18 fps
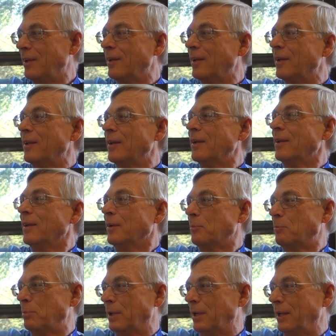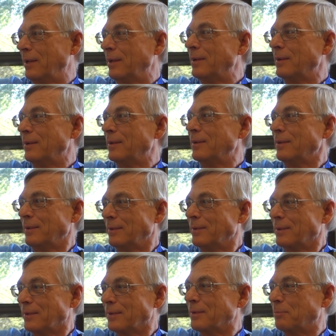Yes. But
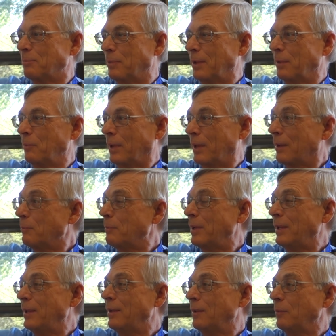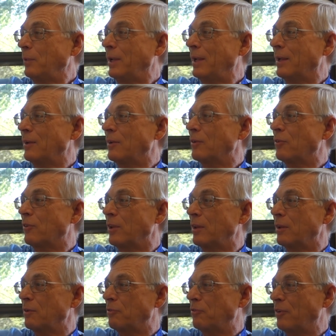but how many? We had just
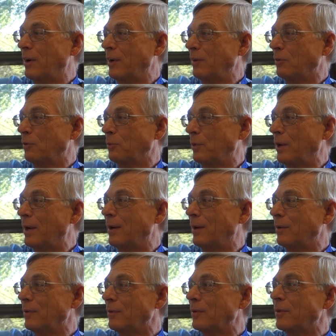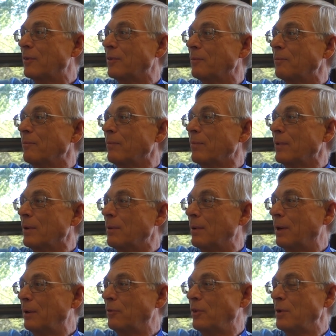in the final round. I think
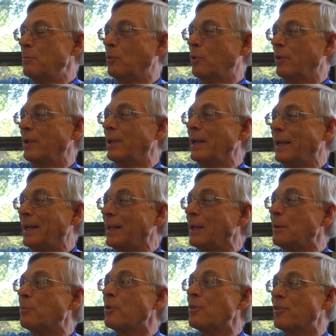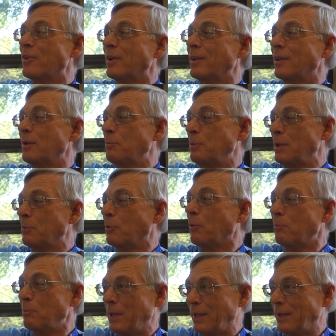I would say more than eighty percent of the people
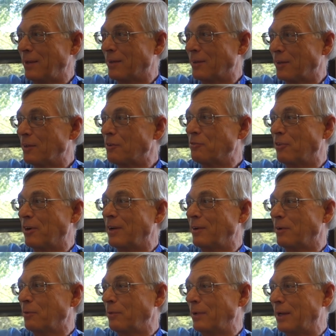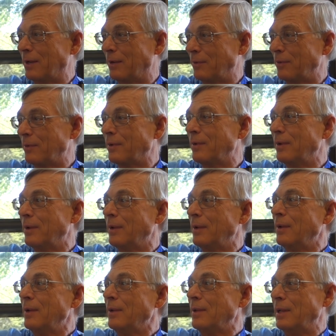made yeah, it to the yeah. final round. There's nine
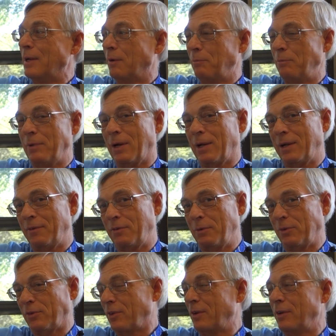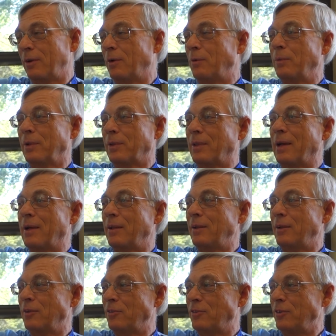people. now, not everybody's going to know what that
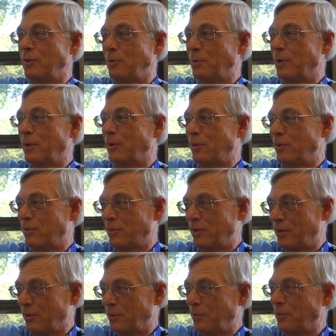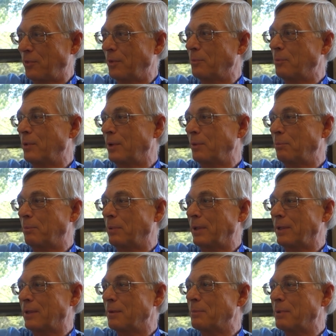is. Do you want to tell them what
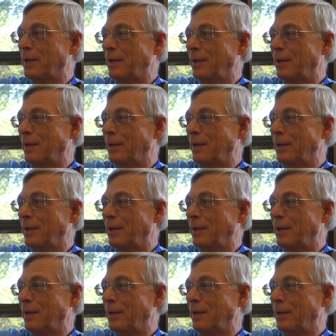Bite the bag?